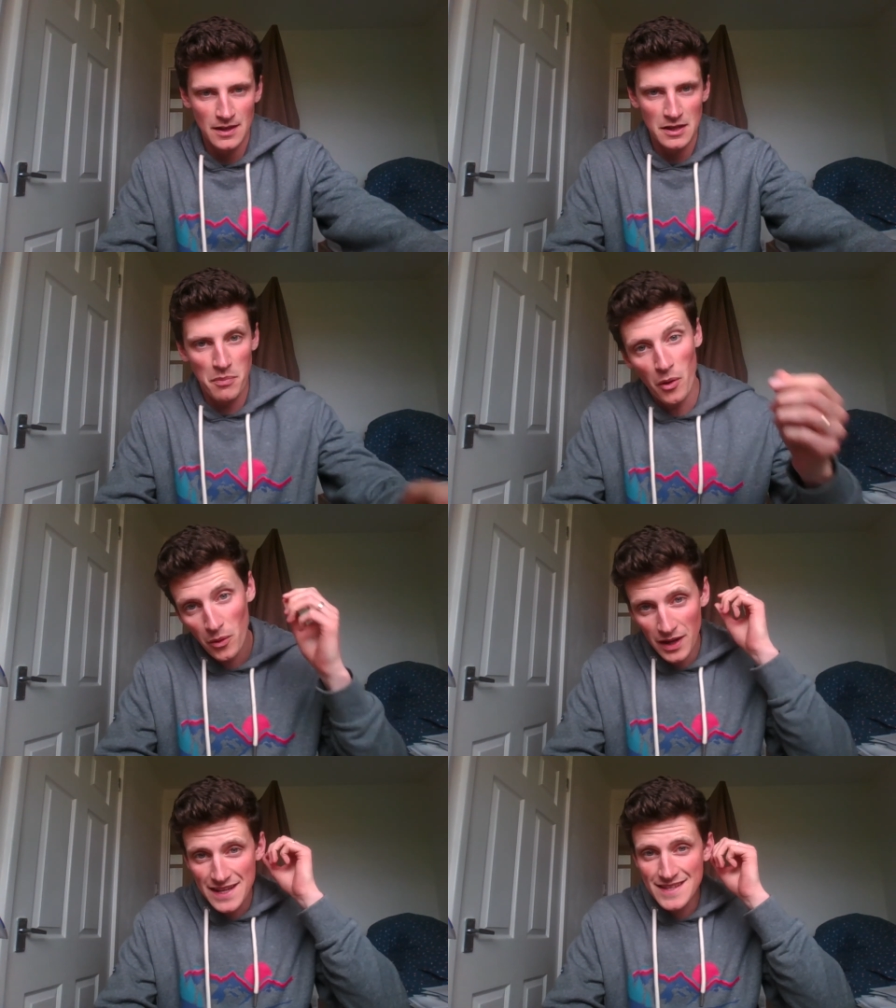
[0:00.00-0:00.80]

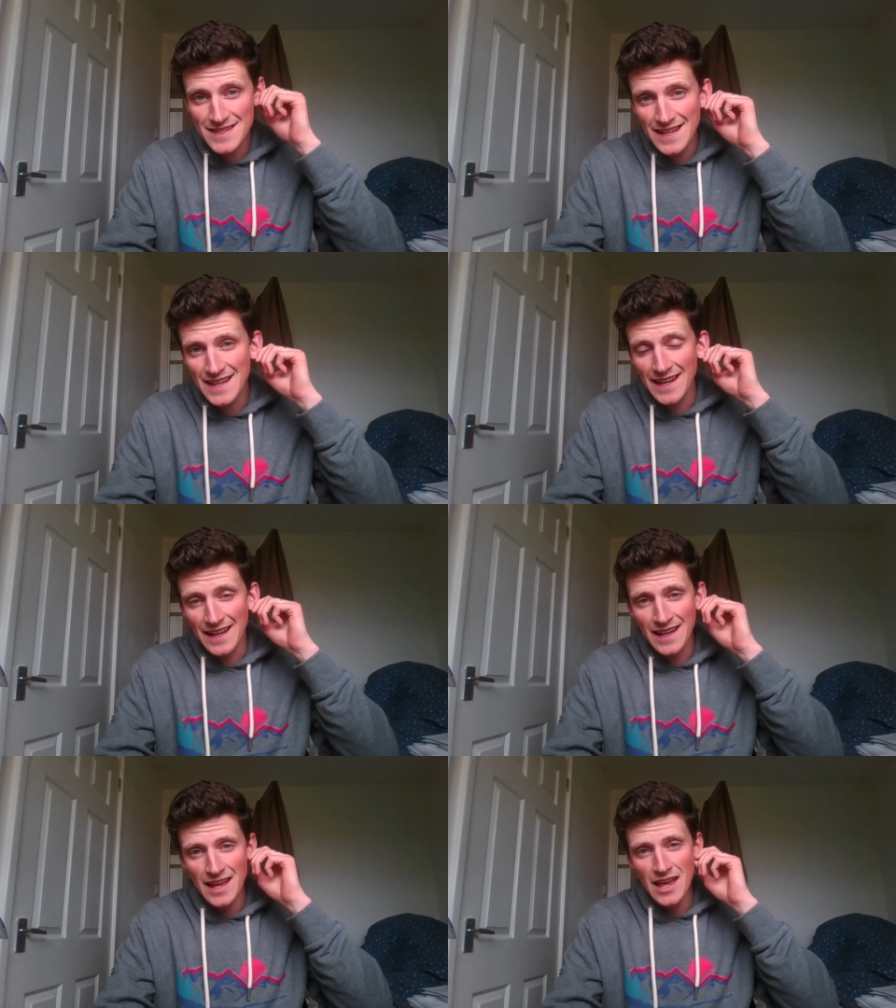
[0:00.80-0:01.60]
Paul is
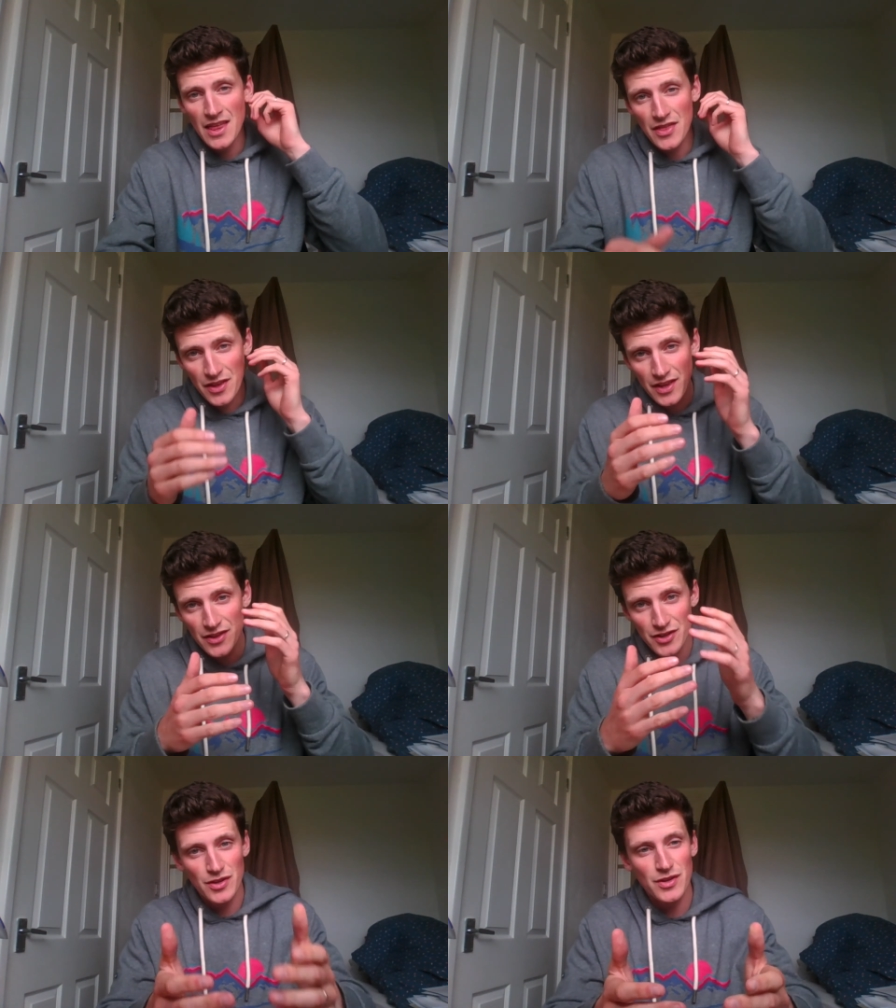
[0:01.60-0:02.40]
seeking the, the
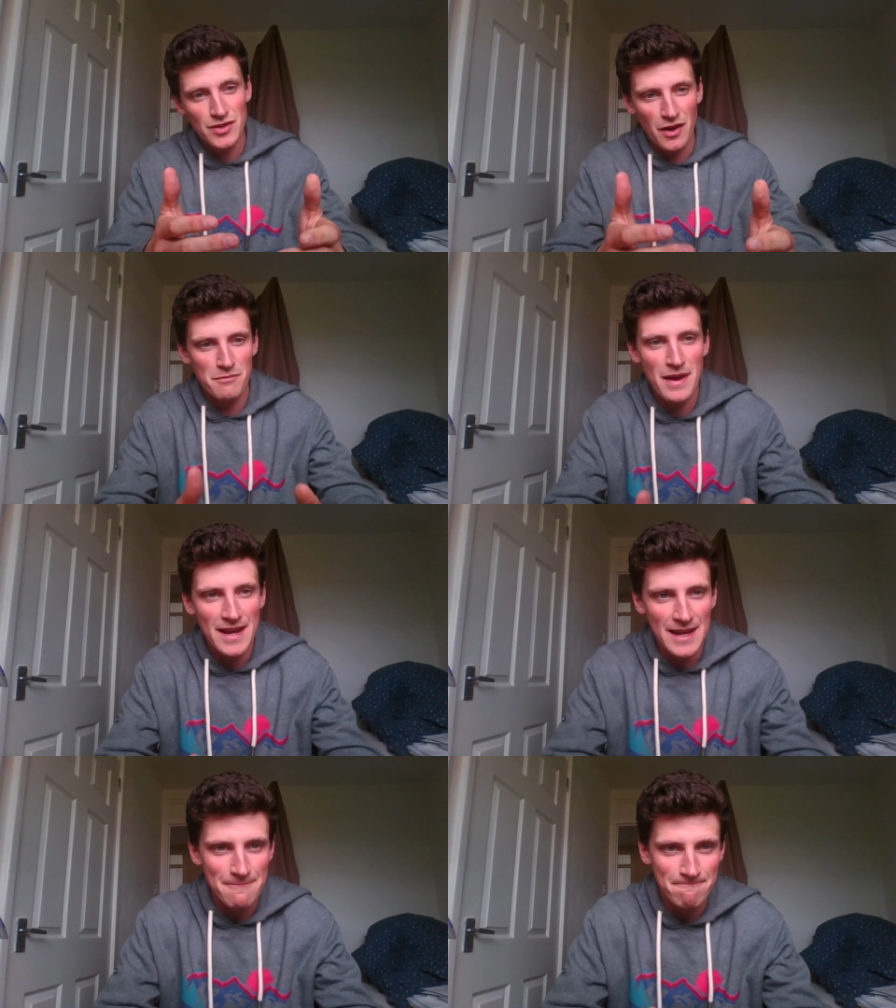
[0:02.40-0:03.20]
good of
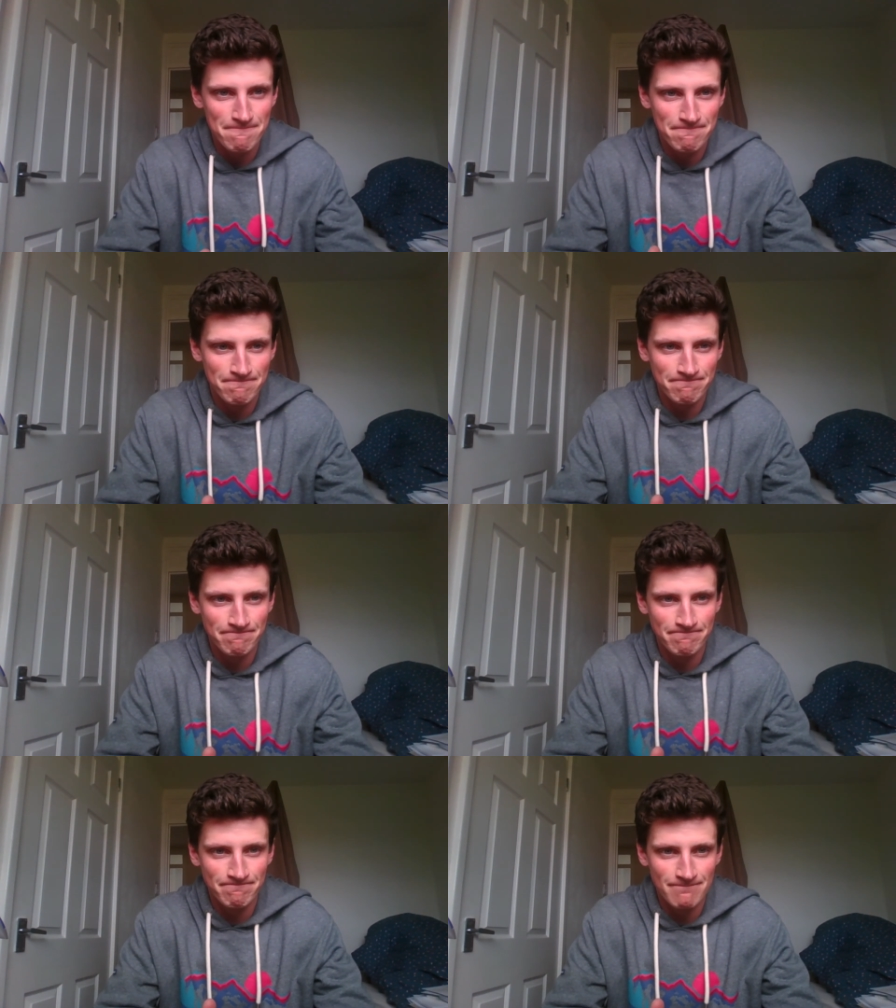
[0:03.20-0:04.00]
many,
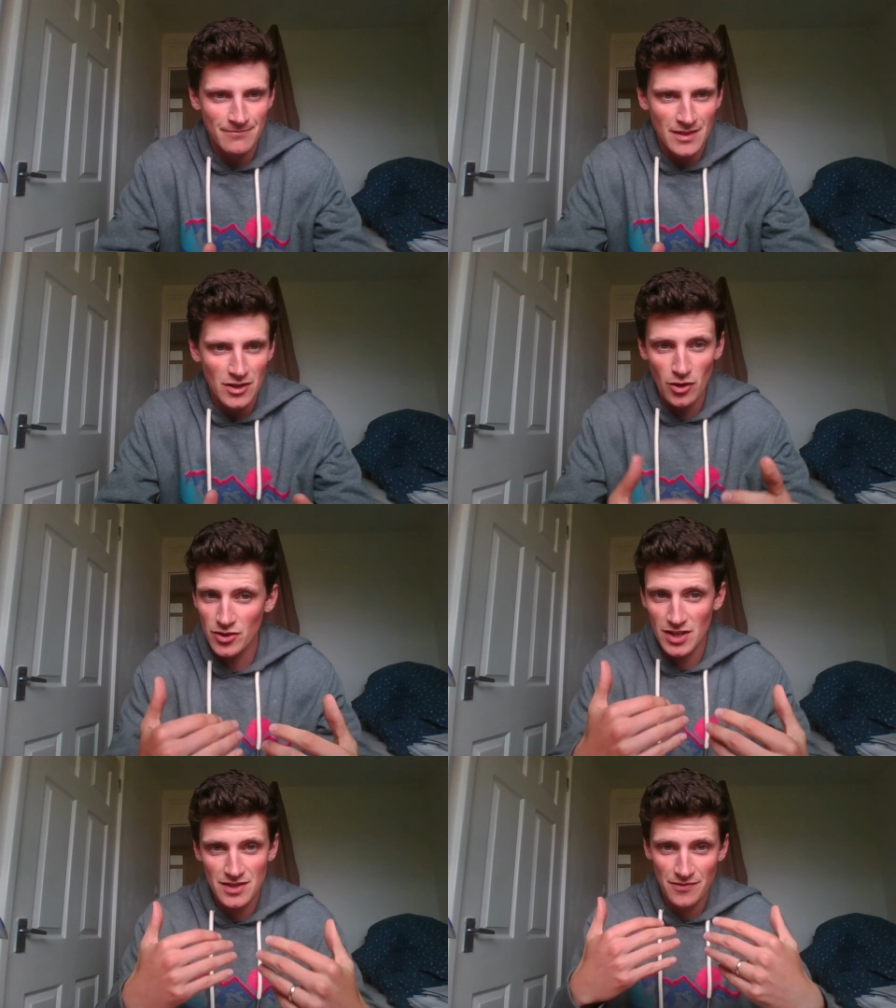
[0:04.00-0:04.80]
not
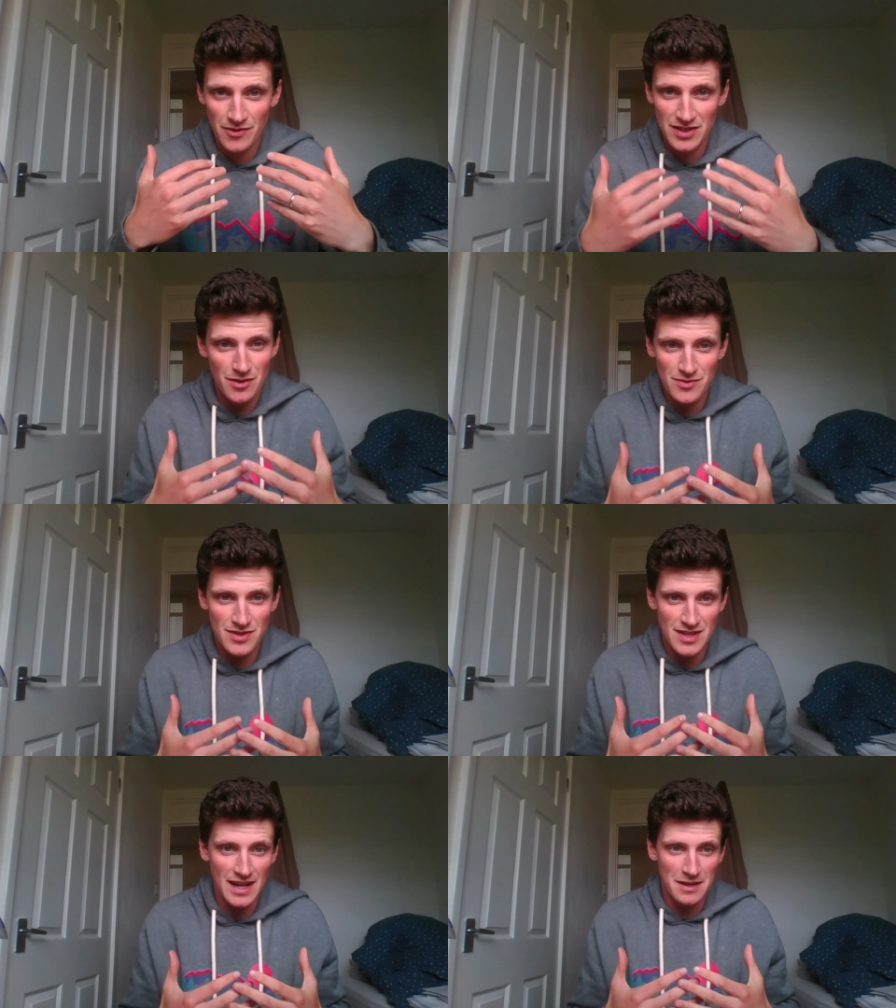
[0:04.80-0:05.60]
just for its own
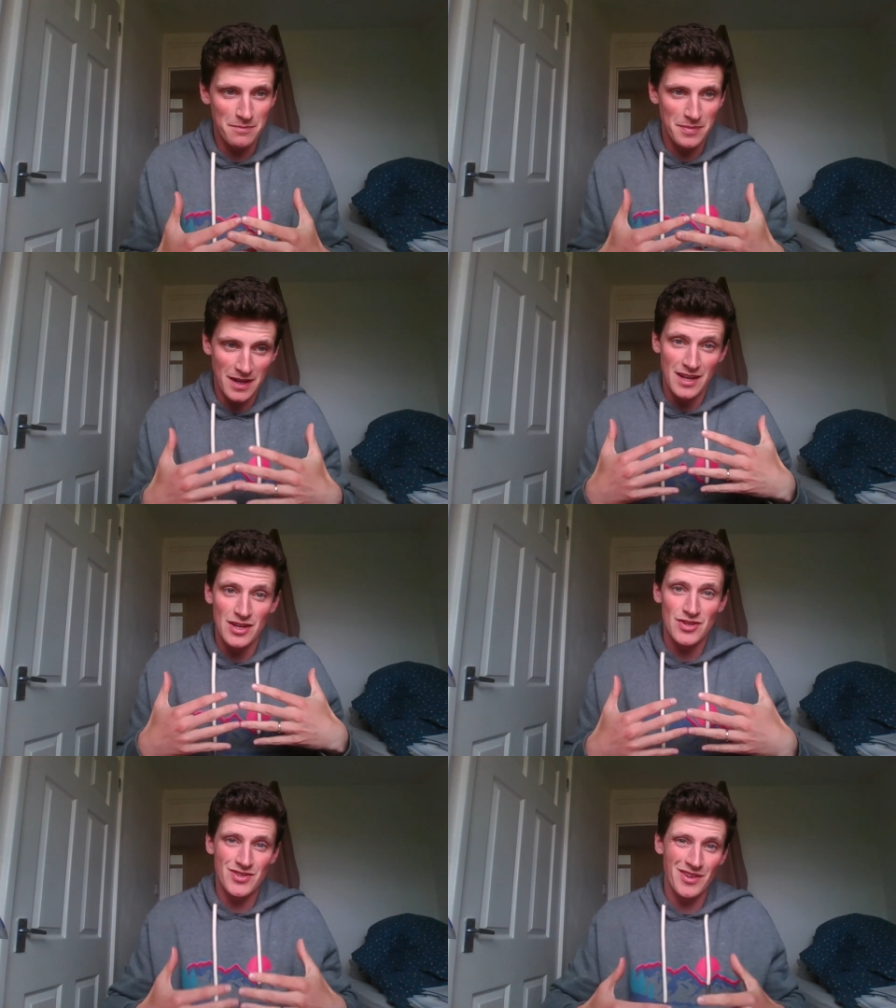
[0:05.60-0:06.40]
sake, but
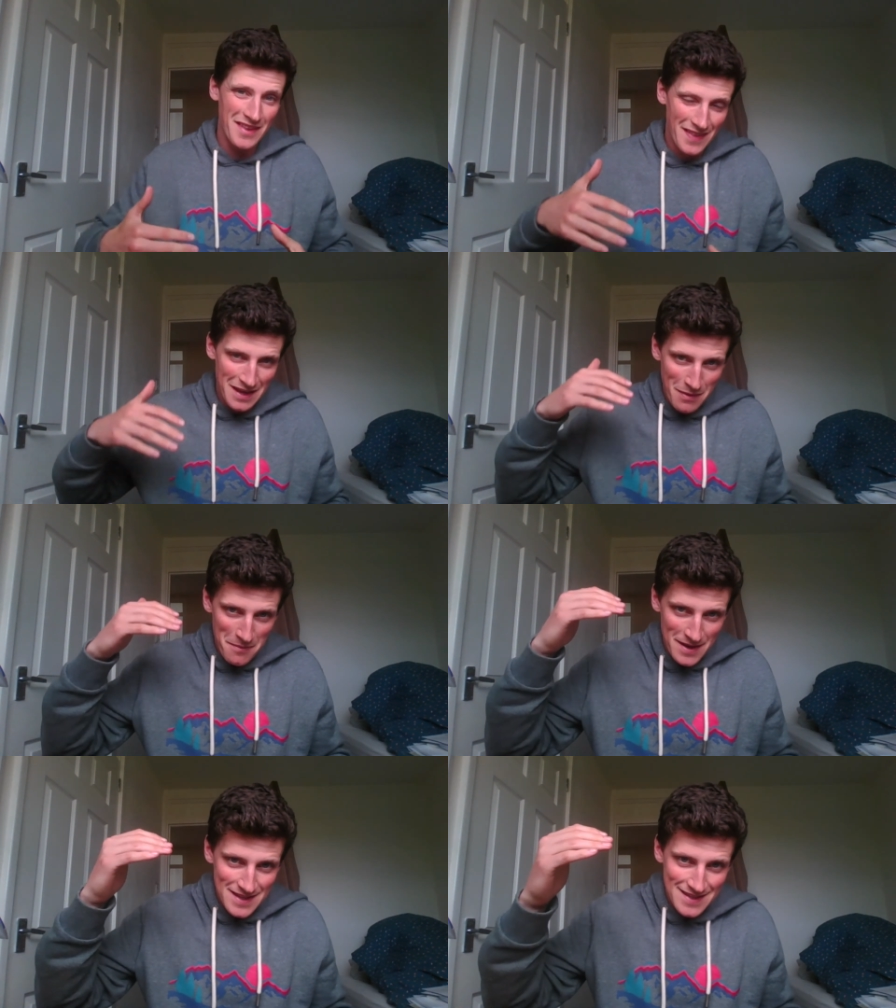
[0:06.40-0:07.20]
so that they may
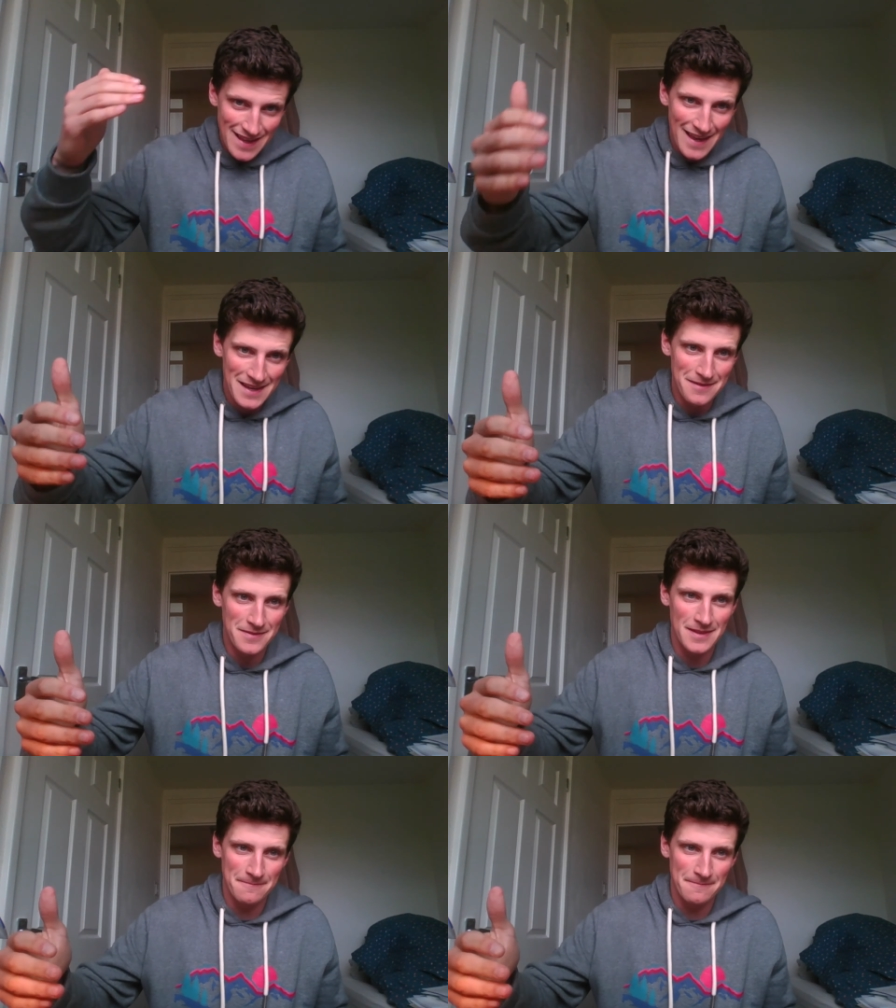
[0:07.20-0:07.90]
be saved.